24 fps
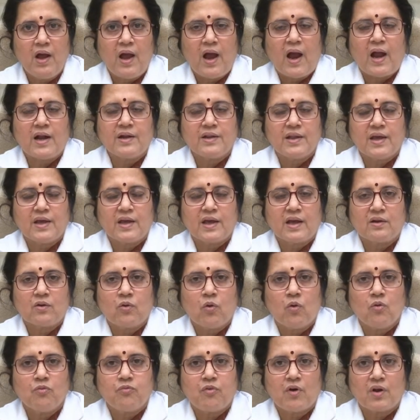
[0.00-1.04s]
and they can
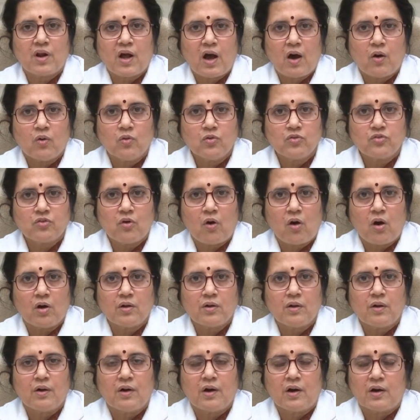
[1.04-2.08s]
go for
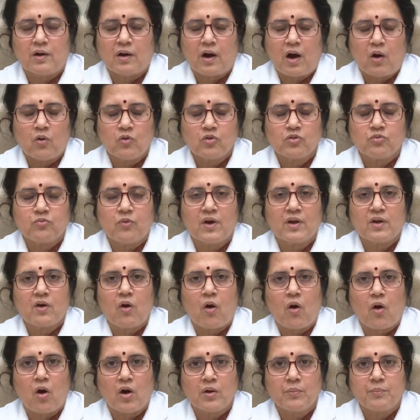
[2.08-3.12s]

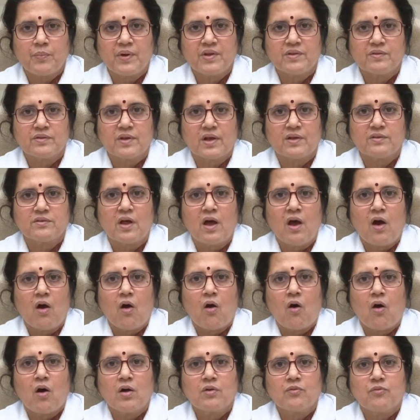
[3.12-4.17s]
housework or business
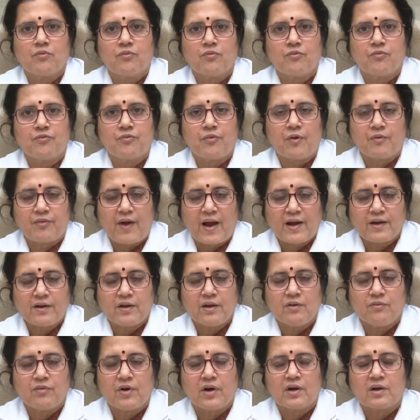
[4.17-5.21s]
or
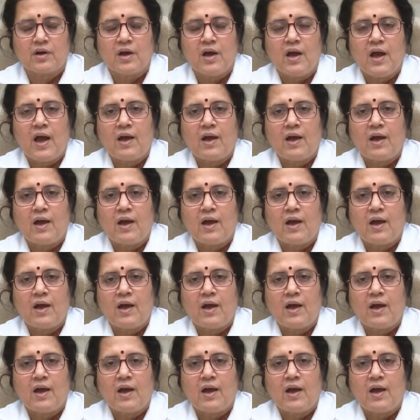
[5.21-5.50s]
factory work,